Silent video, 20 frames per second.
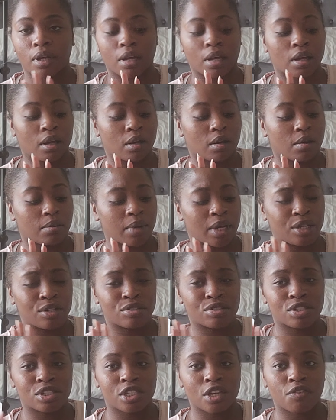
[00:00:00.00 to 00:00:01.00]
Um, I
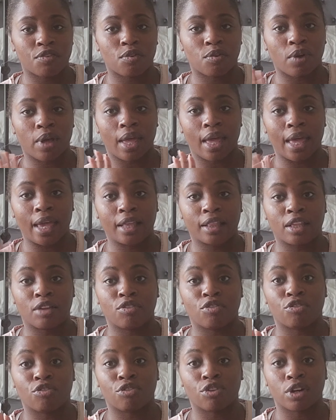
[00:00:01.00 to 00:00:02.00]
used to suffer with
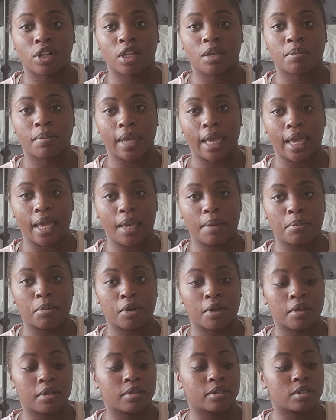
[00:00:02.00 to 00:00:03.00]
acne really bad,
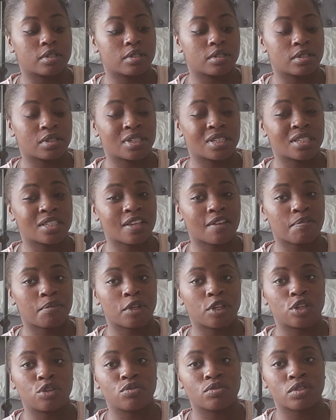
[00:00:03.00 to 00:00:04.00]
but since I've
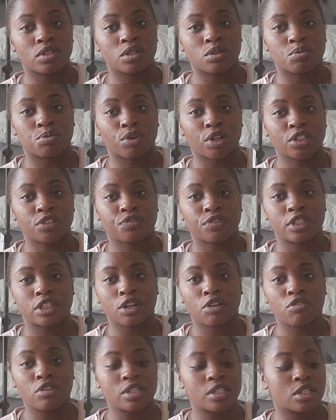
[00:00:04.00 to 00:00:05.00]
been using this brush. For
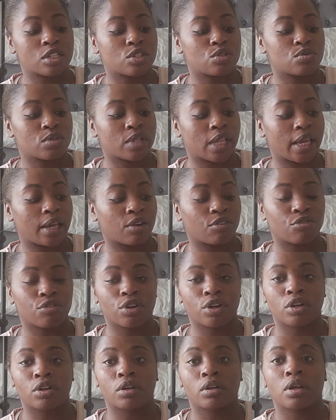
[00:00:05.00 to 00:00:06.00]
some reason, to do like a
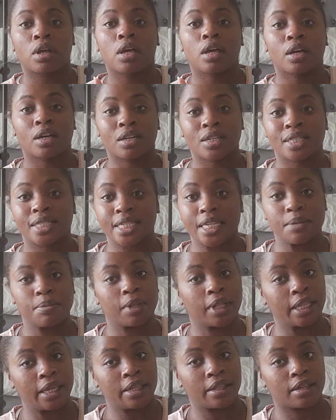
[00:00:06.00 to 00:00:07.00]
real good deep
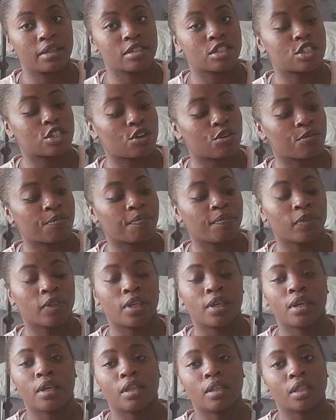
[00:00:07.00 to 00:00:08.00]
cleaning. So
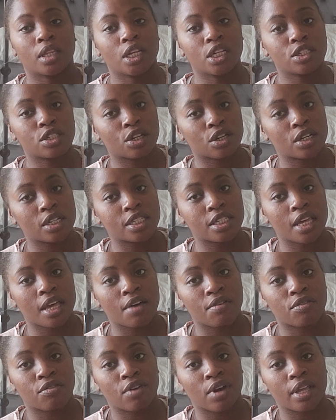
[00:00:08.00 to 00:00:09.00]
these are good to
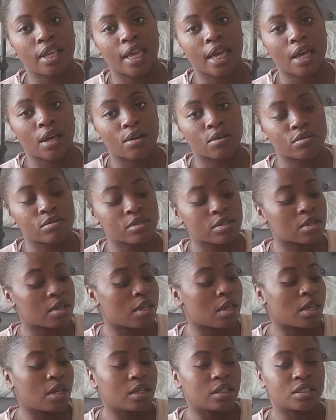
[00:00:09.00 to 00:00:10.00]
have around your house
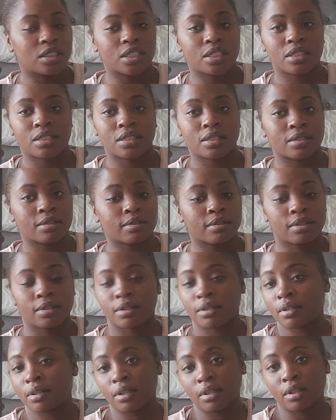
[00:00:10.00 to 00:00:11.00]
just to,
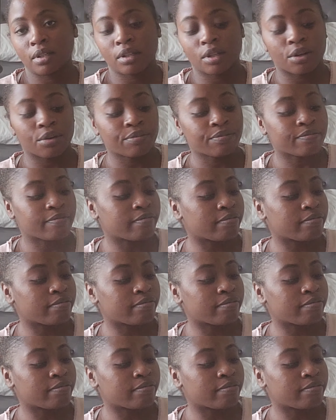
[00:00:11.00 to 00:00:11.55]
you know,